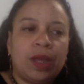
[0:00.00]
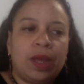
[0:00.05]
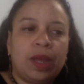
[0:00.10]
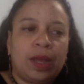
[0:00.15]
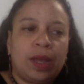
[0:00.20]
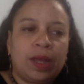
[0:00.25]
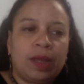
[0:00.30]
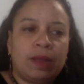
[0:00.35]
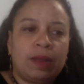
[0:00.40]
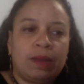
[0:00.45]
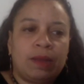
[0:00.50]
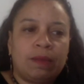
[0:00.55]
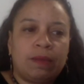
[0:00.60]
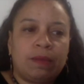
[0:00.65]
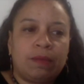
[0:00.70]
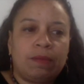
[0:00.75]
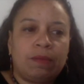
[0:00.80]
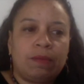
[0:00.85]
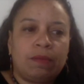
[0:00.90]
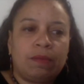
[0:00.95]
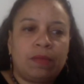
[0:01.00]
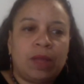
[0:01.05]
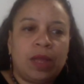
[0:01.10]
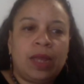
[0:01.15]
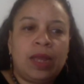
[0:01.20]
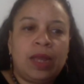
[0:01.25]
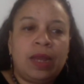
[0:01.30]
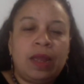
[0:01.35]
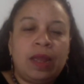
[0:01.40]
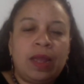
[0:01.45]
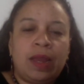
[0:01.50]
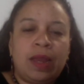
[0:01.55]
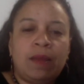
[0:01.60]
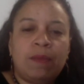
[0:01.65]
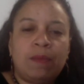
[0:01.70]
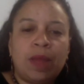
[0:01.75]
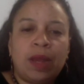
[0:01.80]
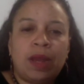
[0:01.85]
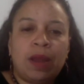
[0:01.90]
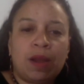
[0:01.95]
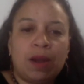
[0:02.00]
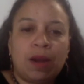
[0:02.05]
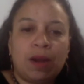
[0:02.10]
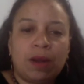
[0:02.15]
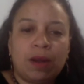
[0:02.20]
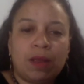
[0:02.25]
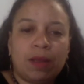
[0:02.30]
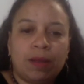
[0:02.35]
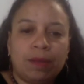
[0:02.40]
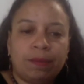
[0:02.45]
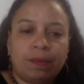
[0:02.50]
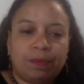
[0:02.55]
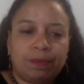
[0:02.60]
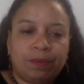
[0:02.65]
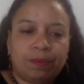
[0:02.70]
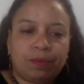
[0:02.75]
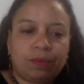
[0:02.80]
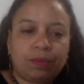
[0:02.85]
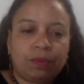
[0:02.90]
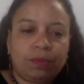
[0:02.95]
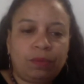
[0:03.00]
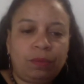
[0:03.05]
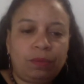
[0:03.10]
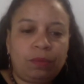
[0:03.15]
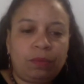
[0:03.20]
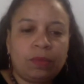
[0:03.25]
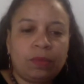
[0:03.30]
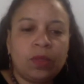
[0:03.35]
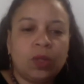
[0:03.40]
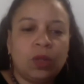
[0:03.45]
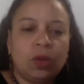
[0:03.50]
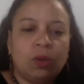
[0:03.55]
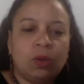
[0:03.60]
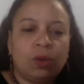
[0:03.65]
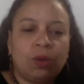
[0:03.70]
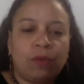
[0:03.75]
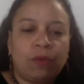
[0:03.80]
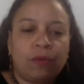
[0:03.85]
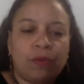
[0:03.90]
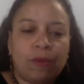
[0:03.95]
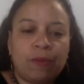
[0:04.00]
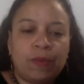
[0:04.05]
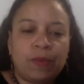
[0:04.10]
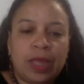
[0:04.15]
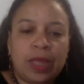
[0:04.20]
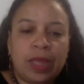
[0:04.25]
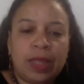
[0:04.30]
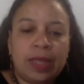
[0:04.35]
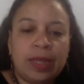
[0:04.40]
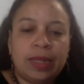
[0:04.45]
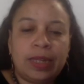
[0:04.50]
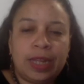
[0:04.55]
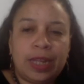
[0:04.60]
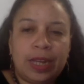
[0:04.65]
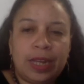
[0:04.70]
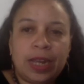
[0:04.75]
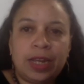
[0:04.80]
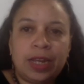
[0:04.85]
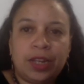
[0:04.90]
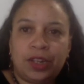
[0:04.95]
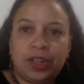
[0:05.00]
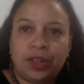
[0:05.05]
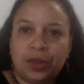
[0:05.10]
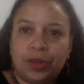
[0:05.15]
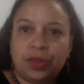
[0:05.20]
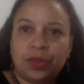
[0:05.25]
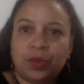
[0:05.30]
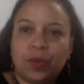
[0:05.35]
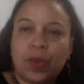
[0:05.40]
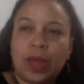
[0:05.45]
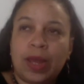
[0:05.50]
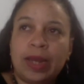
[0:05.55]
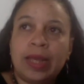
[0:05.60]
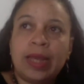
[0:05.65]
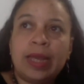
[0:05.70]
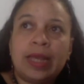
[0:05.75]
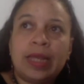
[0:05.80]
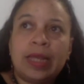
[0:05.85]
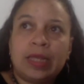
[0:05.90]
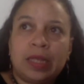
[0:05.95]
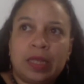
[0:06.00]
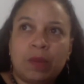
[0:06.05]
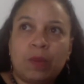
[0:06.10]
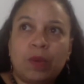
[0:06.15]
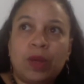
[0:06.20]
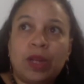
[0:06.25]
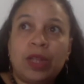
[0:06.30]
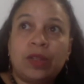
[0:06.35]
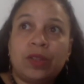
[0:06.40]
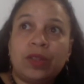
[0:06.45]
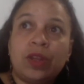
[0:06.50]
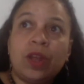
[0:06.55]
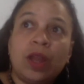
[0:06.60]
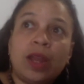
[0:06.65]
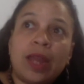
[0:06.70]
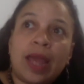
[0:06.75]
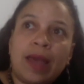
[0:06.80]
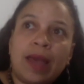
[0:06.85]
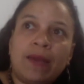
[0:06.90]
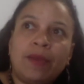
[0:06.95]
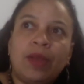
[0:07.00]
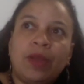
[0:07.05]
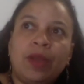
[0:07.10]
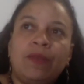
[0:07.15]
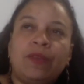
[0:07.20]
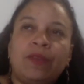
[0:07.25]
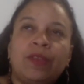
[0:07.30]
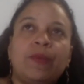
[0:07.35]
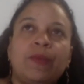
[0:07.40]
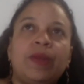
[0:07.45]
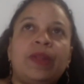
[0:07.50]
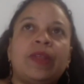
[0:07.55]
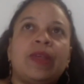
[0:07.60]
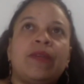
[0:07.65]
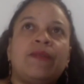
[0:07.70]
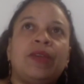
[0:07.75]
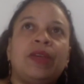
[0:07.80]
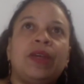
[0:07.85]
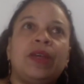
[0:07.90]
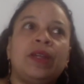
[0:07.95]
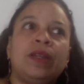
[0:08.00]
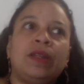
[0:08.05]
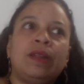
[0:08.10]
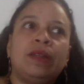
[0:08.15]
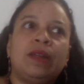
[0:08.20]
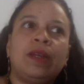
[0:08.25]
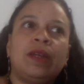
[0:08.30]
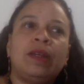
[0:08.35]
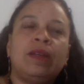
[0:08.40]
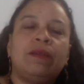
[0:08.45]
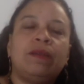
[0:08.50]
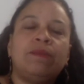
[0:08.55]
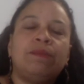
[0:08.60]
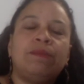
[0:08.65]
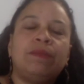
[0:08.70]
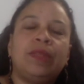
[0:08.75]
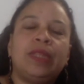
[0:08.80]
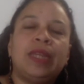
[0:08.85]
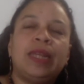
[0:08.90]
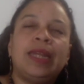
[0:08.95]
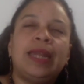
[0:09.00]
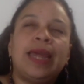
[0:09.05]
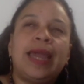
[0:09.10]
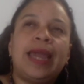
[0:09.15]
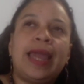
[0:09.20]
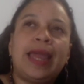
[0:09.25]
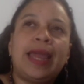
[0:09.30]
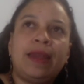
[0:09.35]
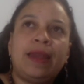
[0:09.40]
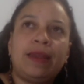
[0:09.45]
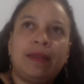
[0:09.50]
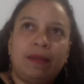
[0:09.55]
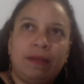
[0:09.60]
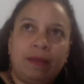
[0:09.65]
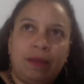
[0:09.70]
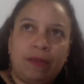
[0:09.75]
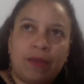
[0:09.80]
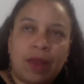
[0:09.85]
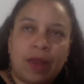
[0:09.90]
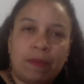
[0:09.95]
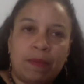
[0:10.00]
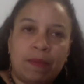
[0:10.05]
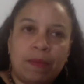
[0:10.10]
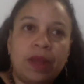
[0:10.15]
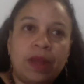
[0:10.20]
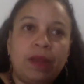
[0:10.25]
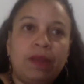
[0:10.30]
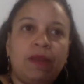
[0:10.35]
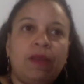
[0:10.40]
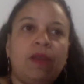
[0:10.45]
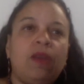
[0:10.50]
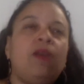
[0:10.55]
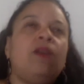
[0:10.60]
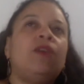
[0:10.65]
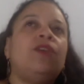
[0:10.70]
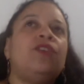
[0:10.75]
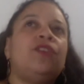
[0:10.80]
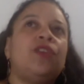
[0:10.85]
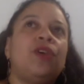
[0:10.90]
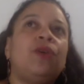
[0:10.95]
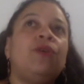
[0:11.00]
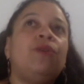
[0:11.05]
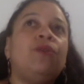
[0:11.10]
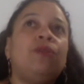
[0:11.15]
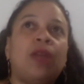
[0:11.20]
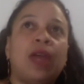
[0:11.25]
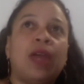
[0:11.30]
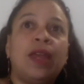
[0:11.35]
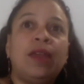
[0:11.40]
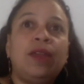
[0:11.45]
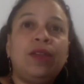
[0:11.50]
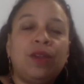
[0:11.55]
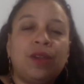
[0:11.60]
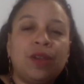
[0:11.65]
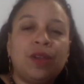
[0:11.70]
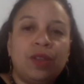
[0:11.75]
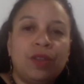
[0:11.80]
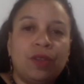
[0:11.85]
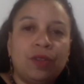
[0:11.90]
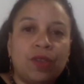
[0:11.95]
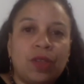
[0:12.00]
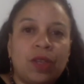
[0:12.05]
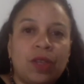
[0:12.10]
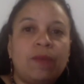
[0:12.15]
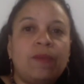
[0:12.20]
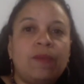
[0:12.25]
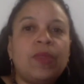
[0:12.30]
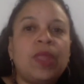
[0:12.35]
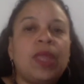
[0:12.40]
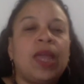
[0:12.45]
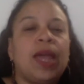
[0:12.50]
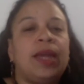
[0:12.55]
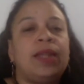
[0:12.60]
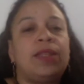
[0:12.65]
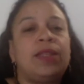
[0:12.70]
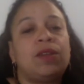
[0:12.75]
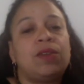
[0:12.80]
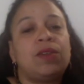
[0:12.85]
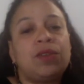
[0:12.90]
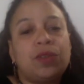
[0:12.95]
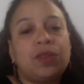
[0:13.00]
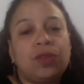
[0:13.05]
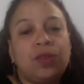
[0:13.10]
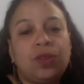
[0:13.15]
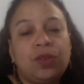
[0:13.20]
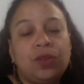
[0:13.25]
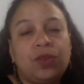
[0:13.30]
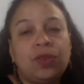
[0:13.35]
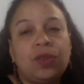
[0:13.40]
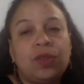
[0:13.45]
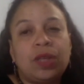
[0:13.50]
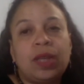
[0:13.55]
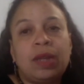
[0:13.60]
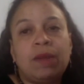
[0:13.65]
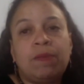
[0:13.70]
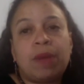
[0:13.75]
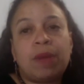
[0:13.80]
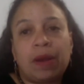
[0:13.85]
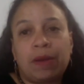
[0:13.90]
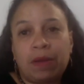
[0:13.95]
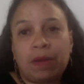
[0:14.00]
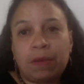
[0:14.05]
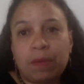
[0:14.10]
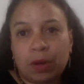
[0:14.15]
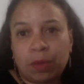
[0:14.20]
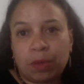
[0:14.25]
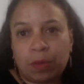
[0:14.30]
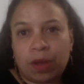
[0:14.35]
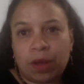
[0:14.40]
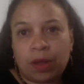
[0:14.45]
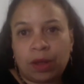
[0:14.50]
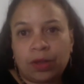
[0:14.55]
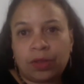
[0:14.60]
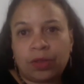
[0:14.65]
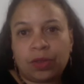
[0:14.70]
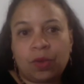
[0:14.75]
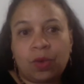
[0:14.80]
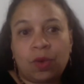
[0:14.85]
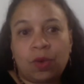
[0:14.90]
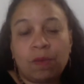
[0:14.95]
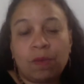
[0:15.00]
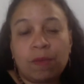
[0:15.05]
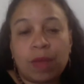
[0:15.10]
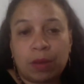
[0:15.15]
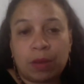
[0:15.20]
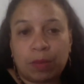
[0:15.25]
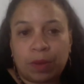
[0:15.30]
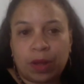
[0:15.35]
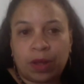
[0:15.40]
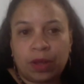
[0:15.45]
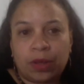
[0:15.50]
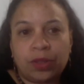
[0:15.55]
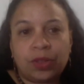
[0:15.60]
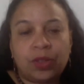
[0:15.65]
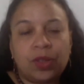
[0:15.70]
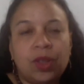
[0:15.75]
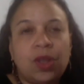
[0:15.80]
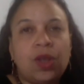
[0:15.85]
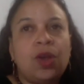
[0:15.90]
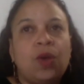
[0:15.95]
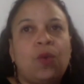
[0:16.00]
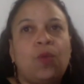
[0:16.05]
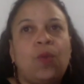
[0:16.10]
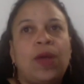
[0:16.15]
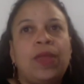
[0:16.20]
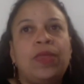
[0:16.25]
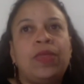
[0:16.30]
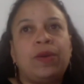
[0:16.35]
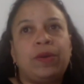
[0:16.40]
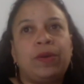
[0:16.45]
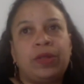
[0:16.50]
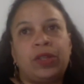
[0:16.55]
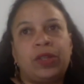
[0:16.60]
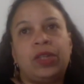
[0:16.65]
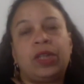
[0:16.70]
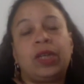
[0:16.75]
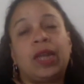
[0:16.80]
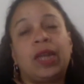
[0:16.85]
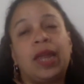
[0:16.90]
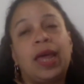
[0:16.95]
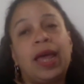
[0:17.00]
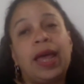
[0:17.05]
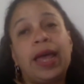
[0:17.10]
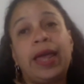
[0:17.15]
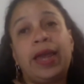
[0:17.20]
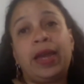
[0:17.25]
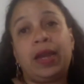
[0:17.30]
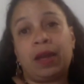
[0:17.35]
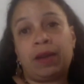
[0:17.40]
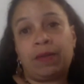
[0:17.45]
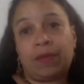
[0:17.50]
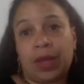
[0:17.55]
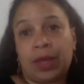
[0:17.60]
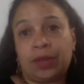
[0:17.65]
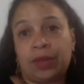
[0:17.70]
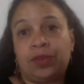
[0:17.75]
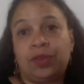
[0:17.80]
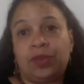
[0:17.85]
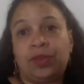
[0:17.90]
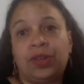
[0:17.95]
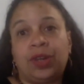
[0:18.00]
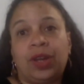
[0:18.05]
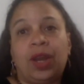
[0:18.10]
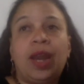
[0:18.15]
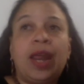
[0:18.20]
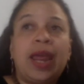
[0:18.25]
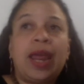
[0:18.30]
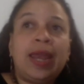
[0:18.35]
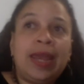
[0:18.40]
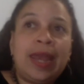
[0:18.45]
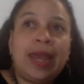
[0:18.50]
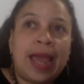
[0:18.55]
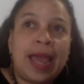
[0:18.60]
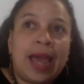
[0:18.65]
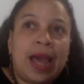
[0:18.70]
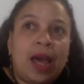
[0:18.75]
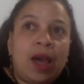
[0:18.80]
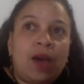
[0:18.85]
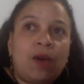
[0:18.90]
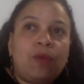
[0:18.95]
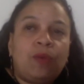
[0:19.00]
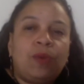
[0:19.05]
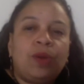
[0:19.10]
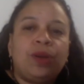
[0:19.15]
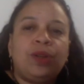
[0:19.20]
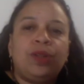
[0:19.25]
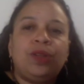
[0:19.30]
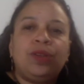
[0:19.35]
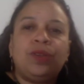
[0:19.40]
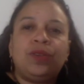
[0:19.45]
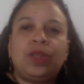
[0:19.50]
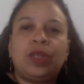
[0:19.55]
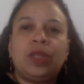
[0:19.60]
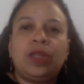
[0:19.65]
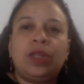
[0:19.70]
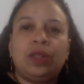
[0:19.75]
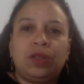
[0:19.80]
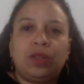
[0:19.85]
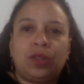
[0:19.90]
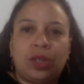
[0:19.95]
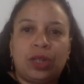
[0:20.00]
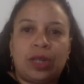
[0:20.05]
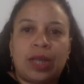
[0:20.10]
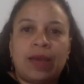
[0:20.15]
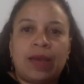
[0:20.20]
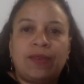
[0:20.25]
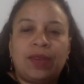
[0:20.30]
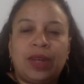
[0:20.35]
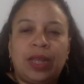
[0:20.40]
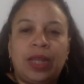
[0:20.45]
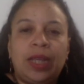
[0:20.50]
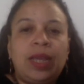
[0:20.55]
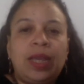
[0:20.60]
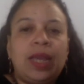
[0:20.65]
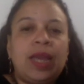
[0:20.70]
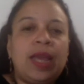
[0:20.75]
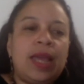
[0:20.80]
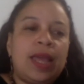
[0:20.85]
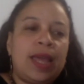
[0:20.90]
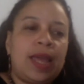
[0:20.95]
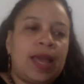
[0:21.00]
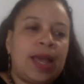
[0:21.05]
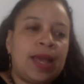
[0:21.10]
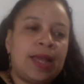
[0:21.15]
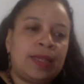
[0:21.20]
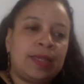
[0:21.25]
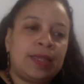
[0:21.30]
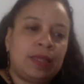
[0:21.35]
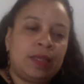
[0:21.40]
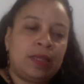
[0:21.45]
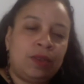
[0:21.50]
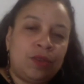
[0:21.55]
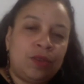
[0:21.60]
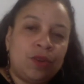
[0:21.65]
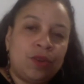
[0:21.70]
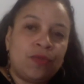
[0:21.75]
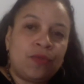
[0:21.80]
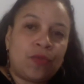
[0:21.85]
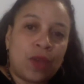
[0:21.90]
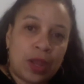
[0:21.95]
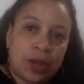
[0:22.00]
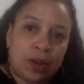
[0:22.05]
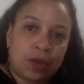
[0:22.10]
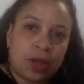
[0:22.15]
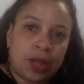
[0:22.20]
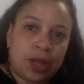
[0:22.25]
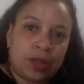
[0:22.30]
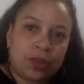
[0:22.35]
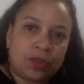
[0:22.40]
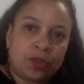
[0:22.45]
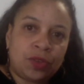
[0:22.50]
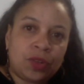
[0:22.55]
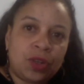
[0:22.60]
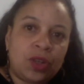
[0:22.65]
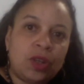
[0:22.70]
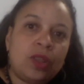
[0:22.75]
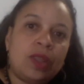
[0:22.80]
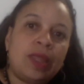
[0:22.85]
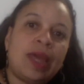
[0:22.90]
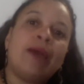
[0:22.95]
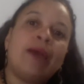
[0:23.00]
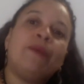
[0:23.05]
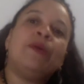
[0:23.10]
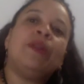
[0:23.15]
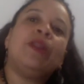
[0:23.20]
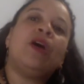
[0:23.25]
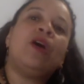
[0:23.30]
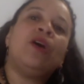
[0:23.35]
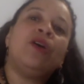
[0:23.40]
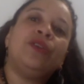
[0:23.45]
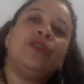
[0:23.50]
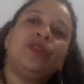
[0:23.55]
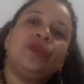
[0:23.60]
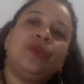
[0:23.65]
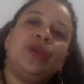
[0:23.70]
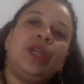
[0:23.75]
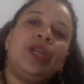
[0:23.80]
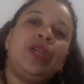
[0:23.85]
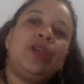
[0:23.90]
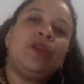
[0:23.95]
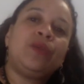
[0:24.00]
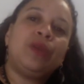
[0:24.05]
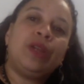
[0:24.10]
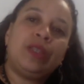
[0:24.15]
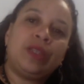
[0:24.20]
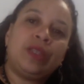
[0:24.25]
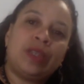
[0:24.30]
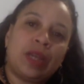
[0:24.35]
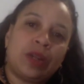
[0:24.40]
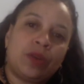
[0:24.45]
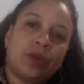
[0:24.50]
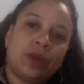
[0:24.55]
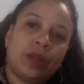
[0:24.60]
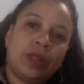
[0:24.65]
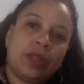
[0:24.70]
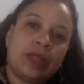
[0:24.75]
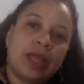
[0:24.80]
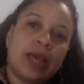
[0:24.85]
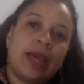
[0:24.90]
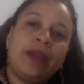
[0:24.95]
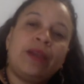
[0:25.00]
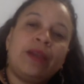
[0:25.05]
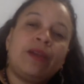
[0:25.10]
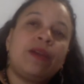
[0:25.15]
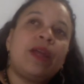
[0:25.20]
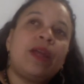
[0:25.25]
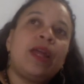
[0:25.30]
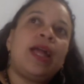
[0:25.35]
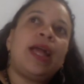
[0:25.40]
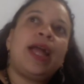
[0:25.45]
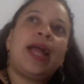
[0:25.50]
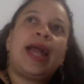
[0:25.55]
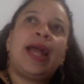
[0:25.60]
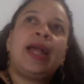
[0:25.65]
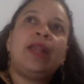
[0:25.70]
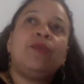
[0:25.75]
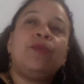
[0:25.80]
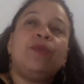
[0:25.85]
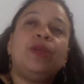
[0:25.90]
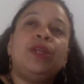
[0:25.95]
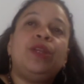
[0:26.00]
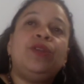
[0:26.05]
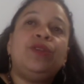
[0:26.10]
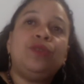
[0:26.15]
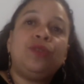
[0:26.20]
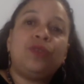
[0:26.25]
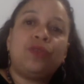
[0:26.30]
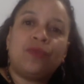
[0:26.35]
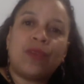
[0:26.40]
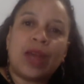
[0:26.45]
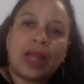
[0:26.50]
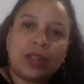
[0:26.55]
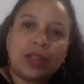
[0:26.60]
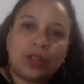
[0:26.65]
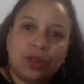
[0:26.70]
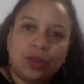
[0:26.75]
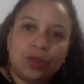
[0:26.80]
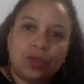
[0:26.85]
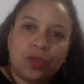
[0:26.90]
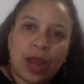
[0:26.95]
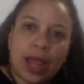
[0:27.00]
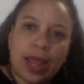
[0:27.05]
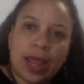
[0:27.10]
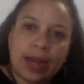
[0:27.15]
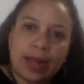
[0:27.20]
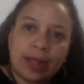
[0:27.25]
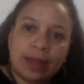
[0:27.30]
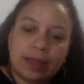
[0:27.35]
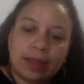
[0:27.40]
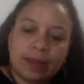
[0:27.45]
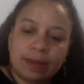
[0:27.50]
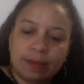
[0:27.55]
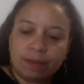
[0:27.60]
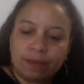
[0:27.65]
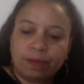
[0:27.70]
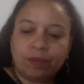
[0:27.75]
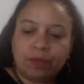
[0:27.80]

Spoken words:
in menarche, or from in the teenage years when somebody is not having, if somebody's having a delayed development, so then you can use it. And it's also used in perimenopause or menopause when there is decline of estrogen, and now we're using shatavari as your phytoestrogen that will also increase sexual desire and reduce vaginal dryness.